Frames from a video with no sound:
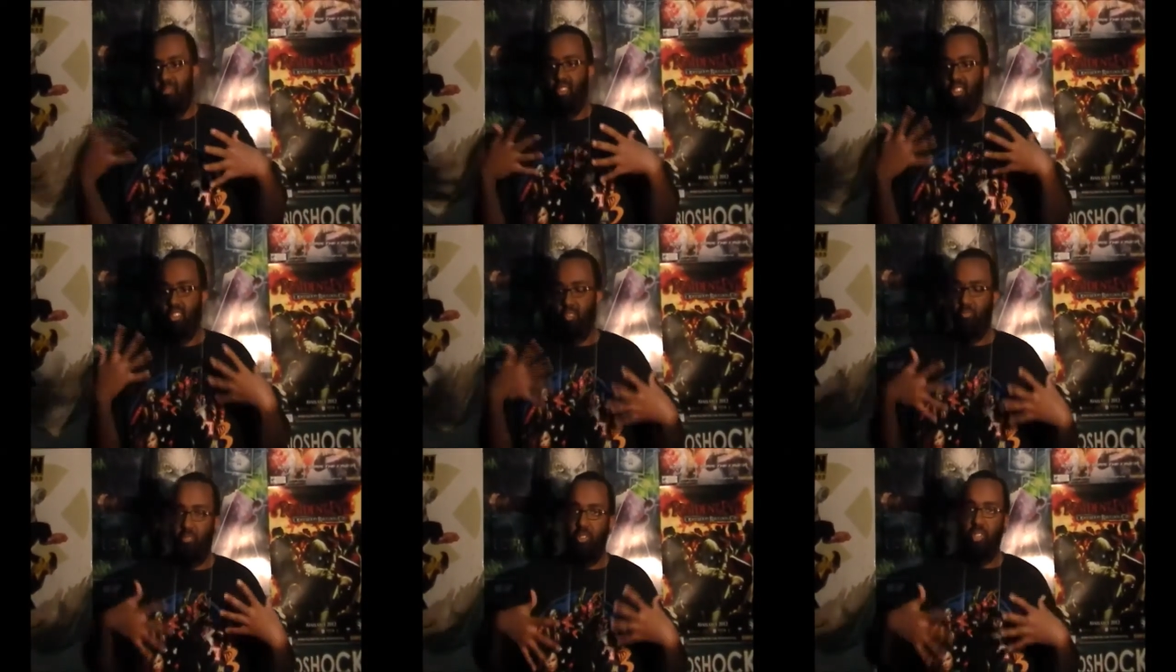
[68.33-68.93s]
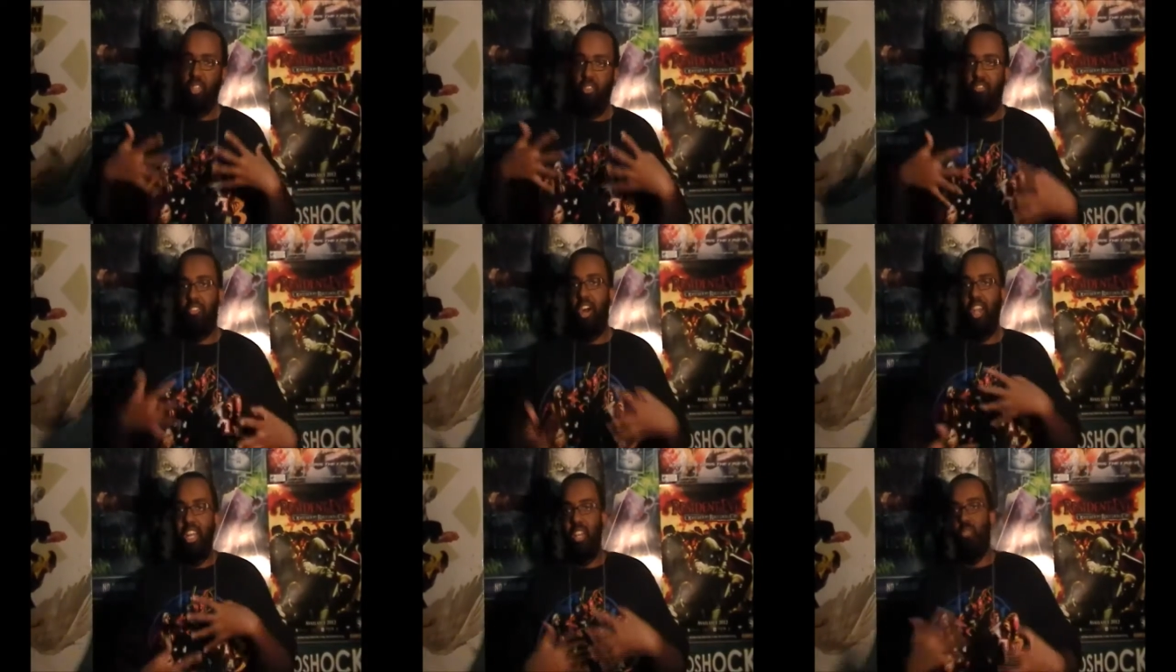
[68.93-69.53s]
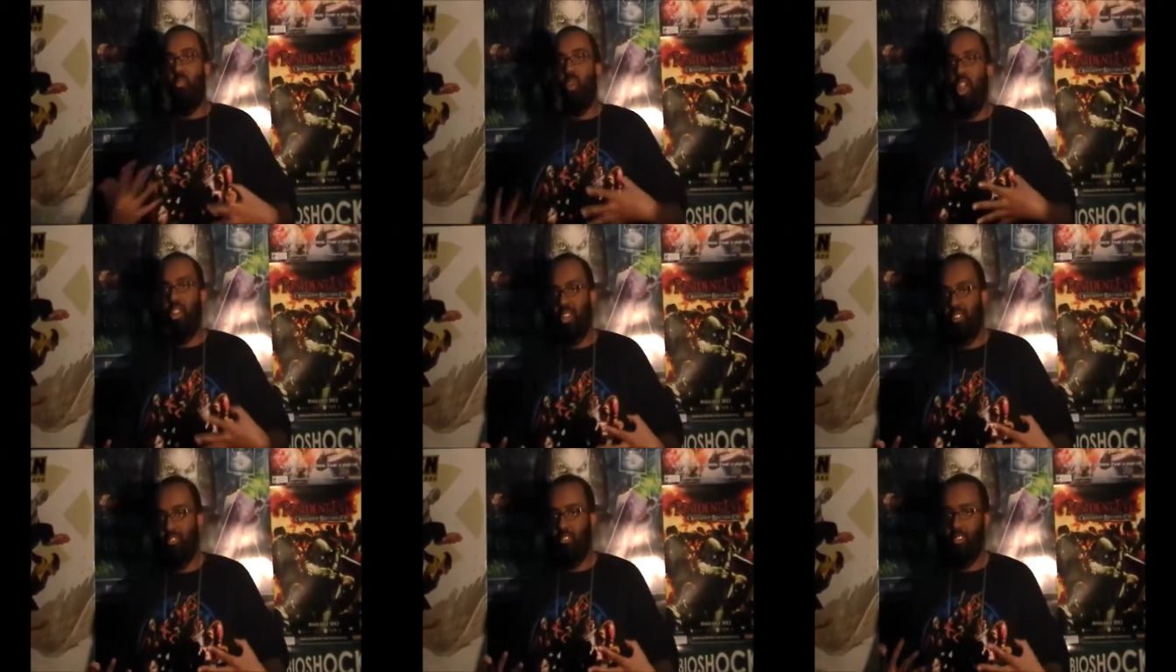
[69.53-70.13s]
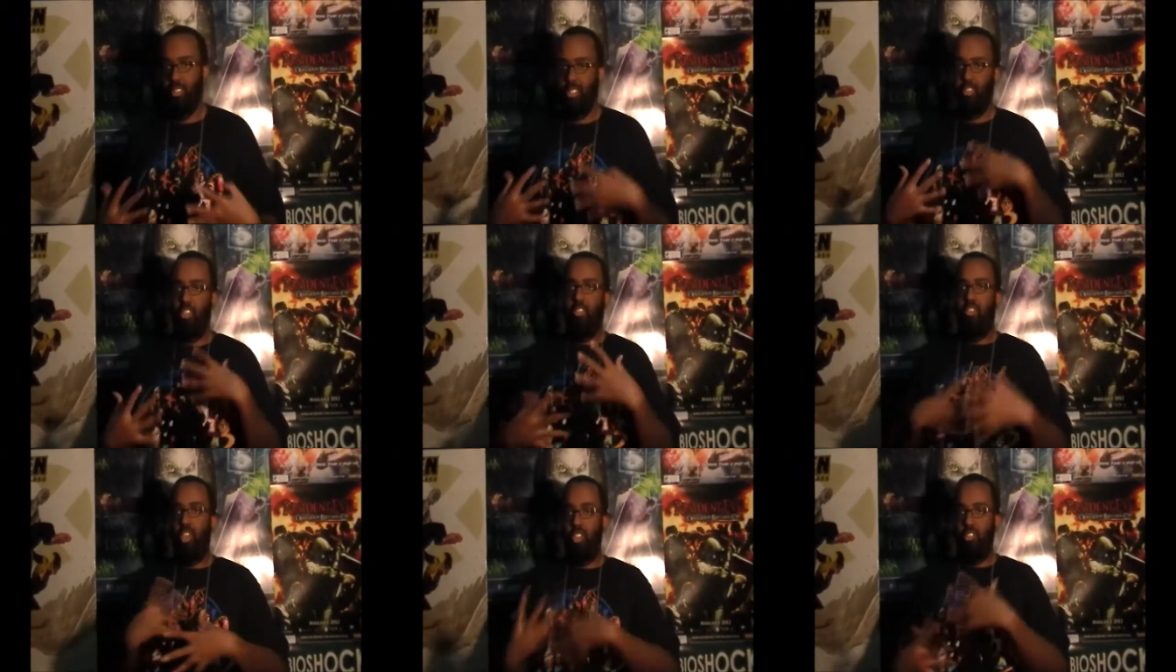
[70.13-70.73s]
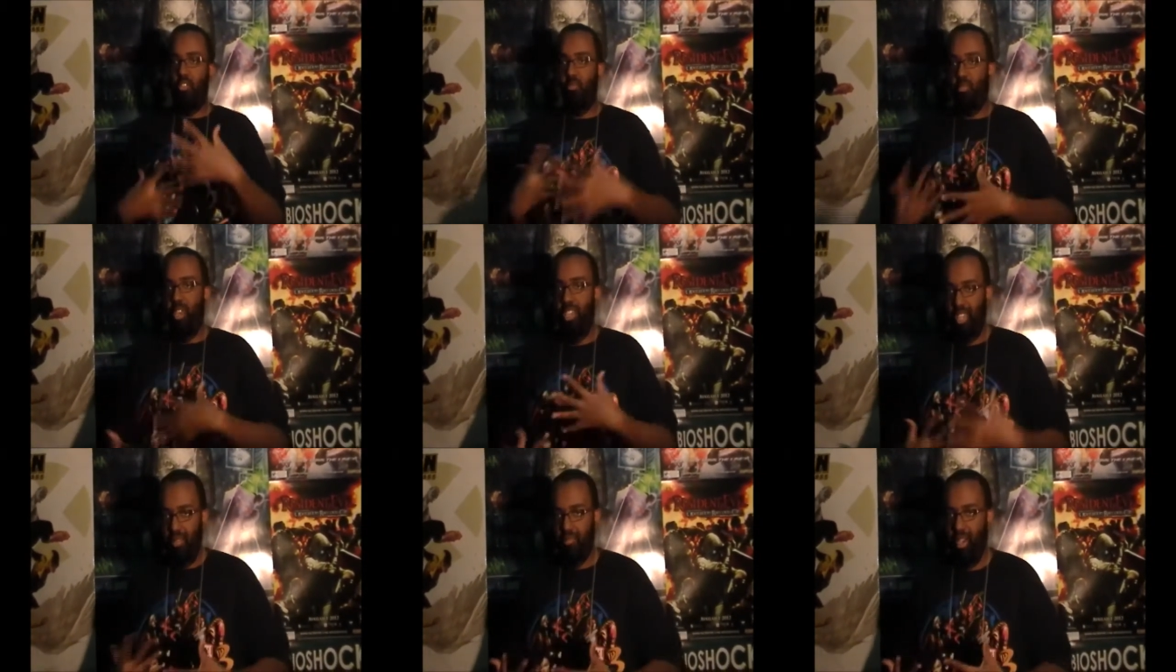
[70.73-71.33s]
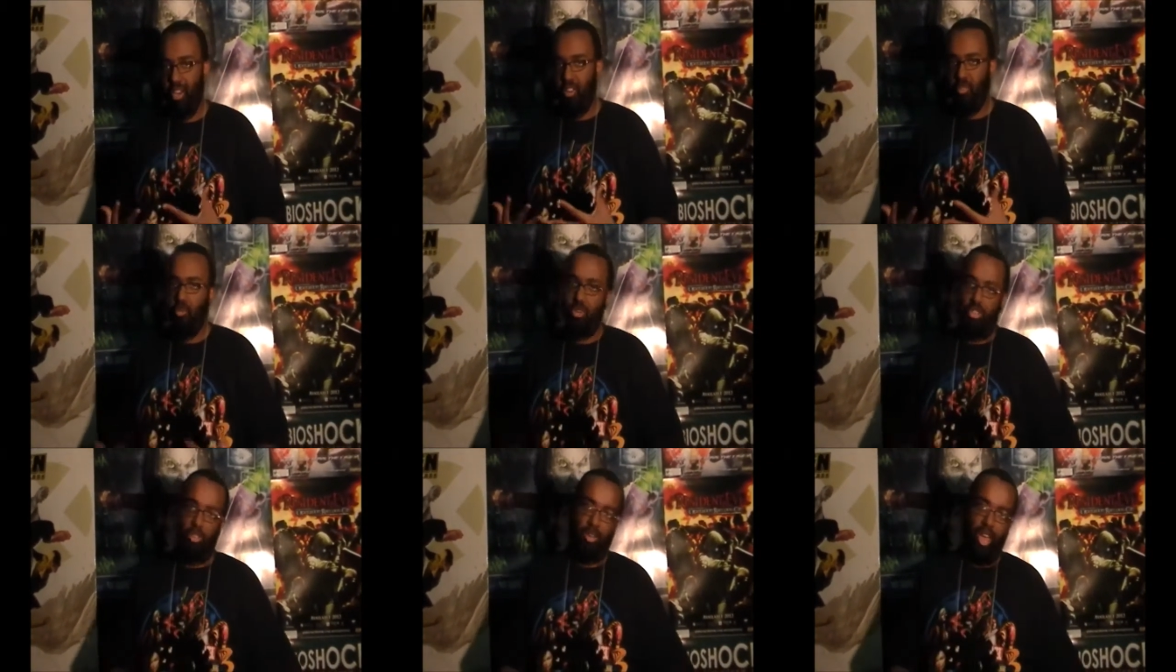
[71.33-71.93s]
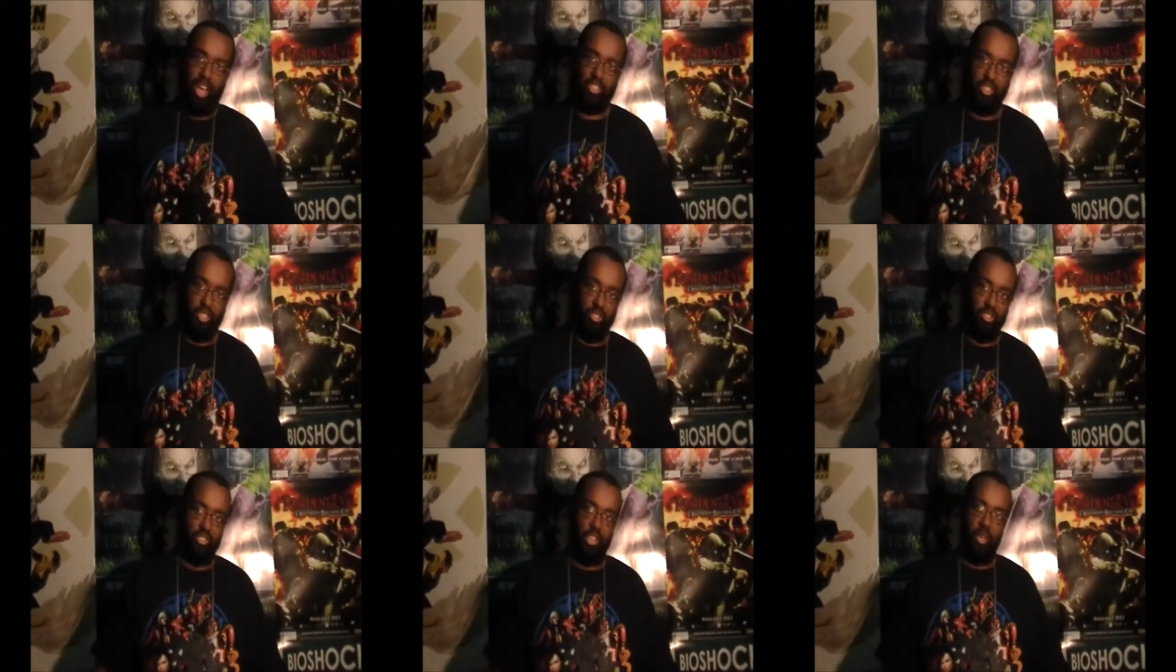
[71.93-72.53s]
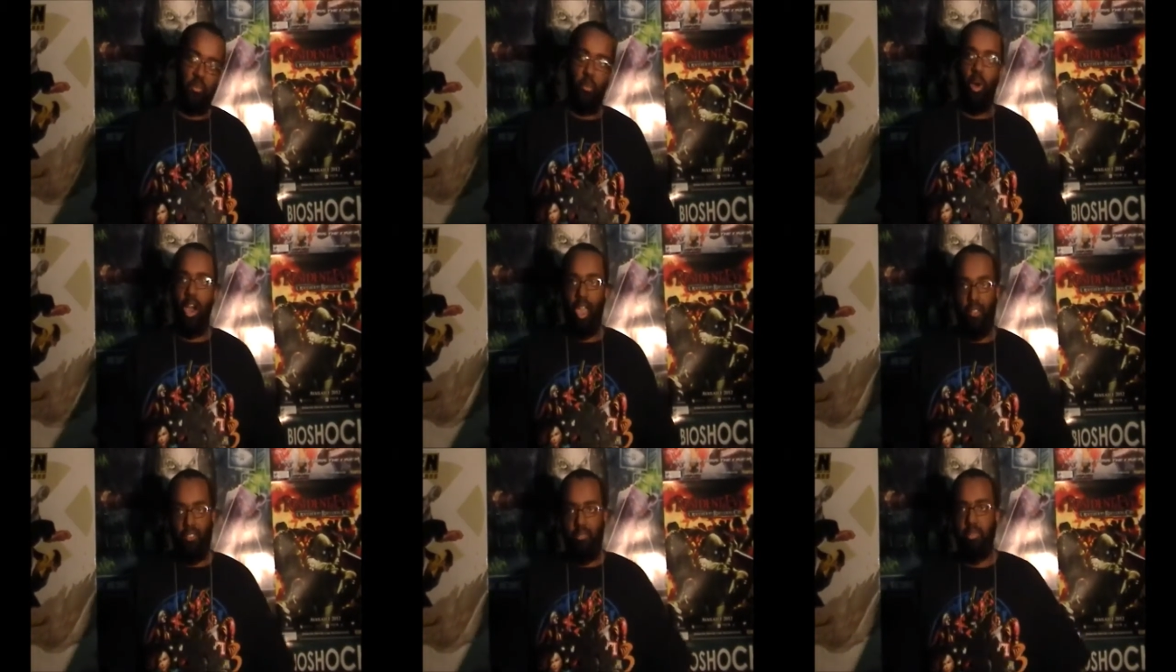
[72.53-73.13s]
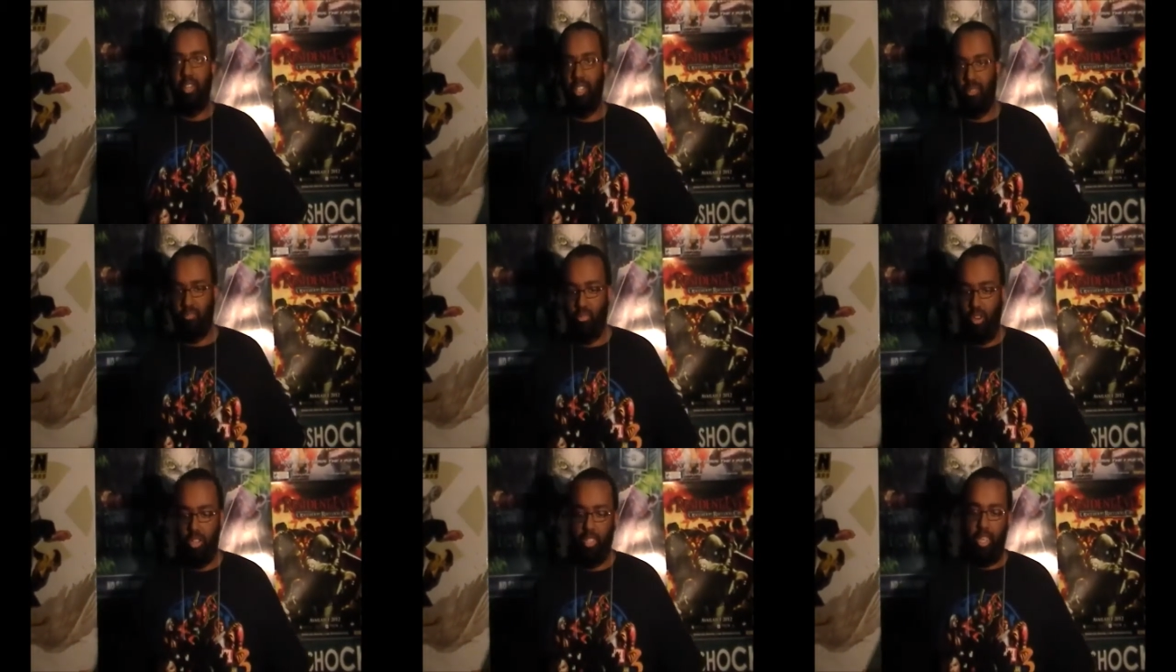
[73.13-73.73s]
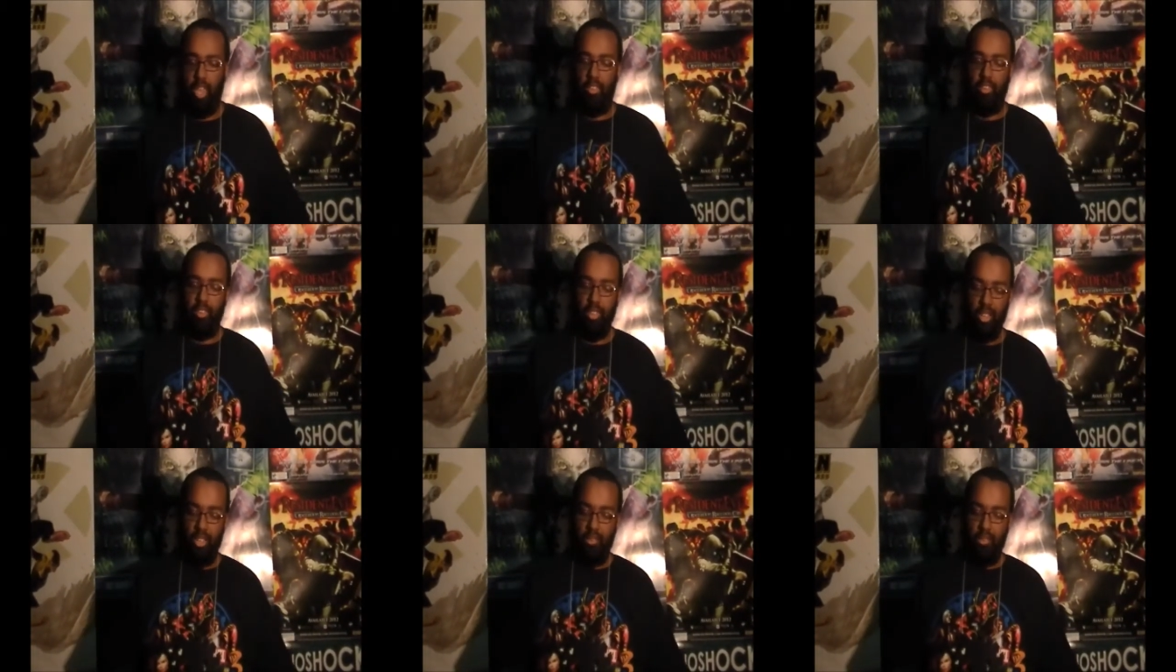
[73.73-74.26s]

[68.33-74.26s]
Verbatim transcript: you're, you'll find it weird at first, and then things will make it better where you'll actually understand why everybody's brought together.